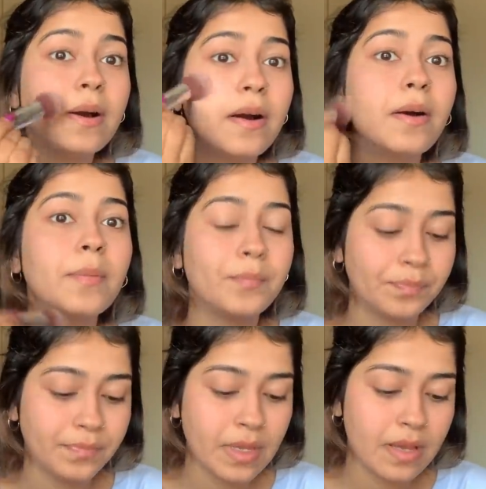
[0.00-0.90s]

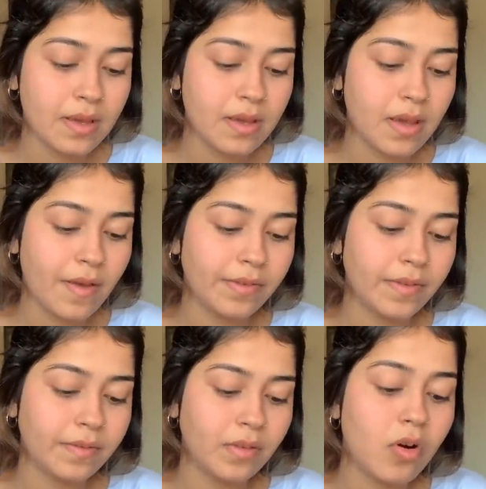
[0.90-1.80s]
I've
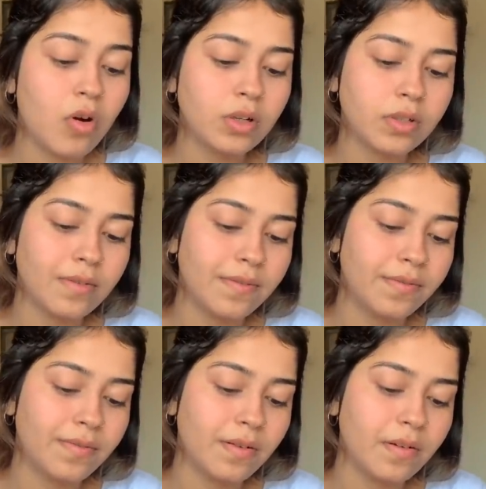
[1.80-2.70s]
thought of
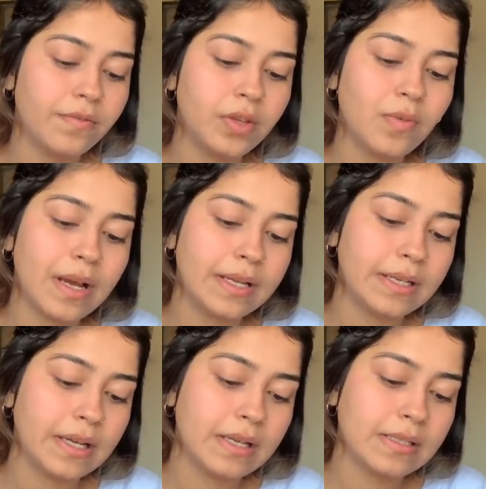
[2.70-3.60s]
a few
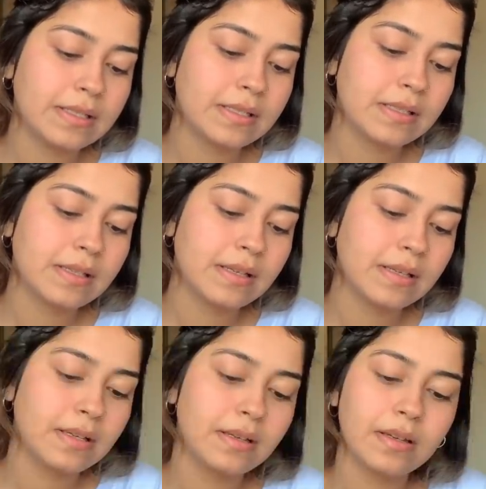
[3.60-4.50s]
ideas.
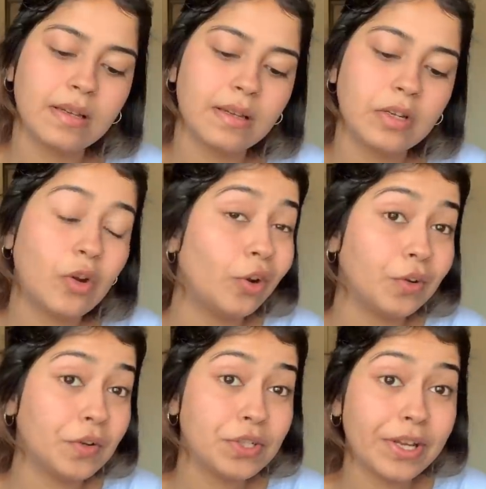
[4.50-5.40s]
I'm not
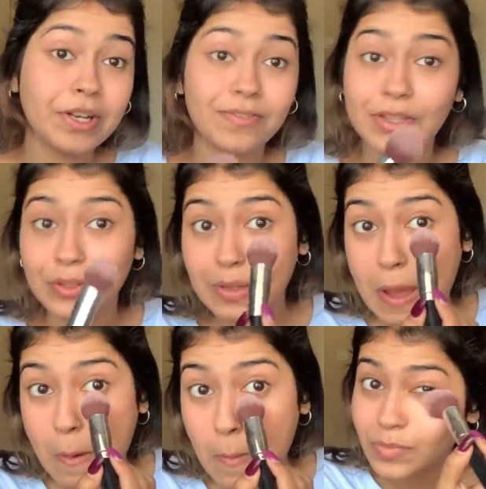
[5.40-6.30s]
gonna share it with you
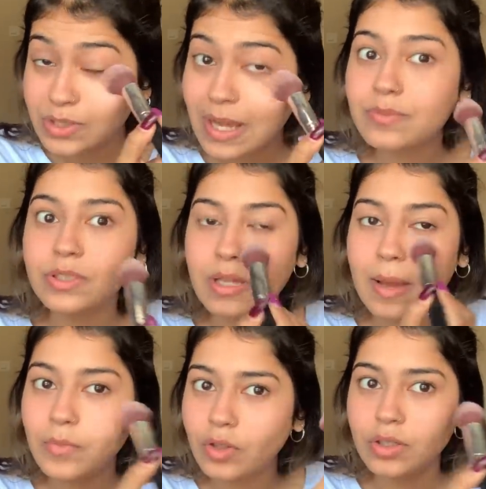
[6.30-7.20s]
now. So I'm
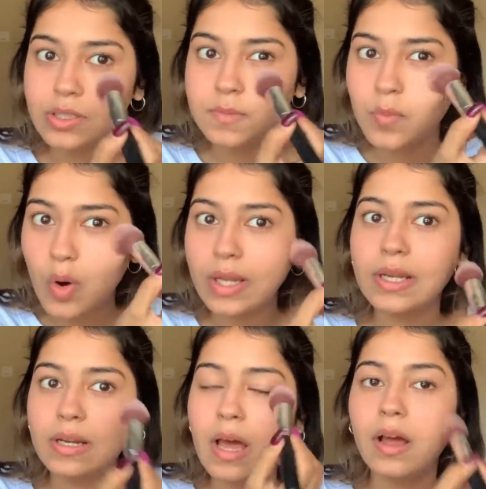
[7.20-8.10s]
not gonna
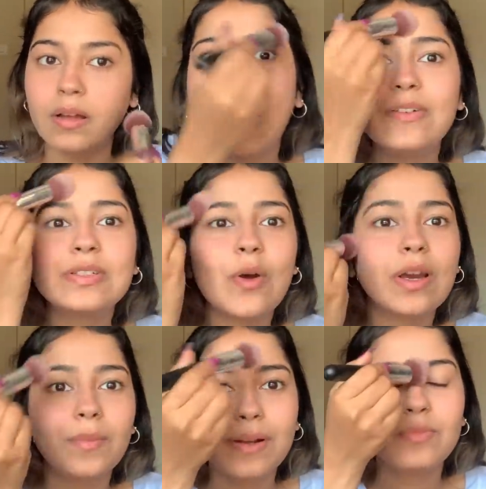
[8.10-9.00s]
spoil, I was
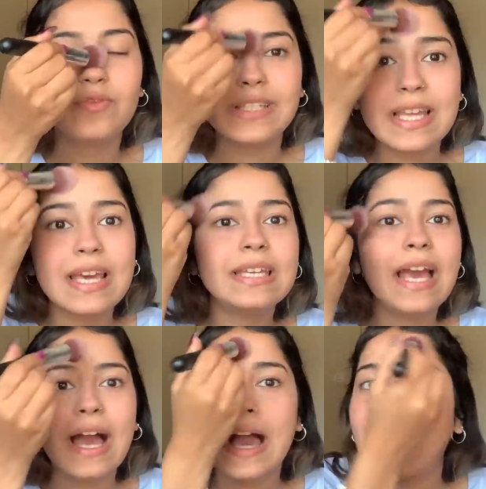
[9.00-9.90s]
talking about movies.
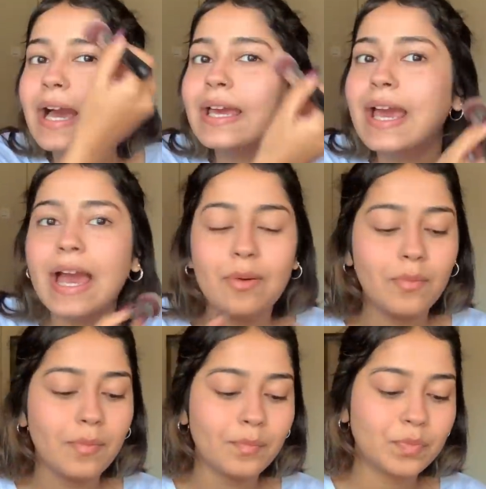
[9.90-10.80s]
Yeah, I
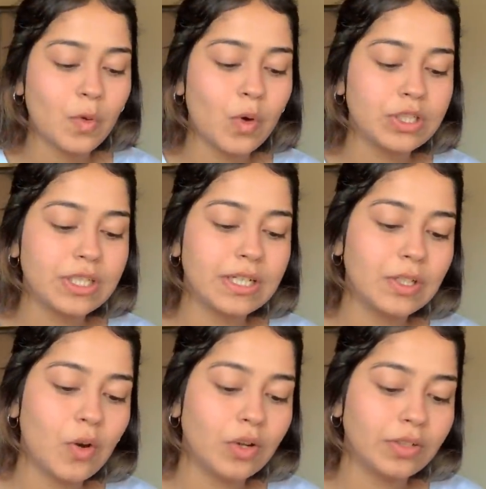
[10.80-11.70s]
am watching a
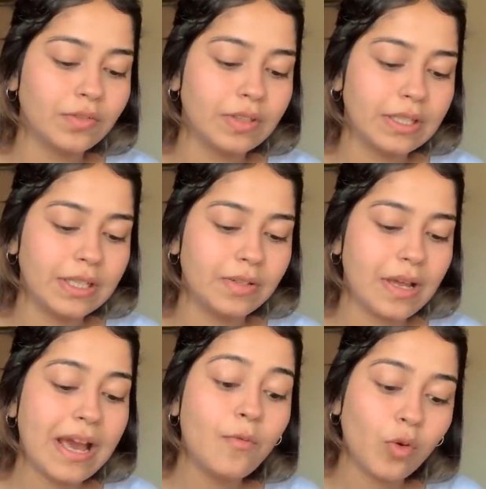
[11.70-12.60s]
lot of great,
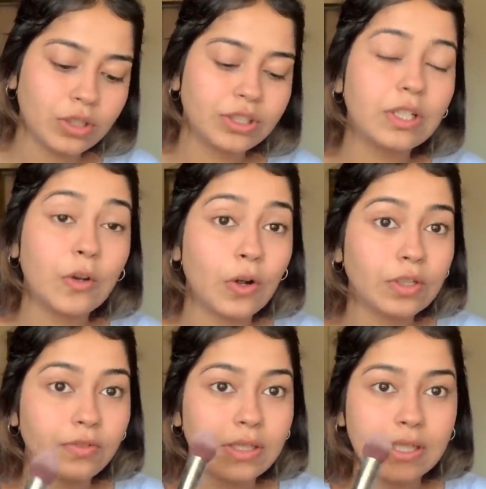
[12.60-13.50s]
I watched a lot
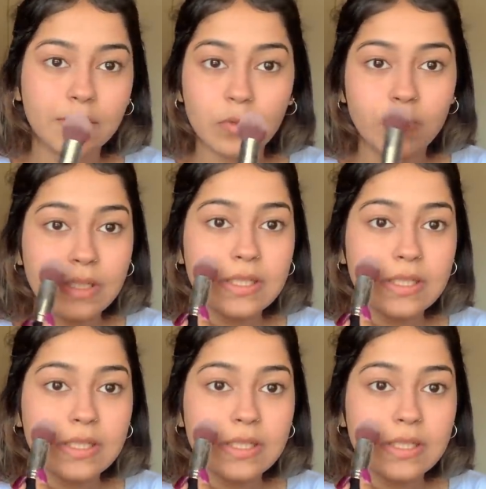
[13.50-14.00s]
of great movies.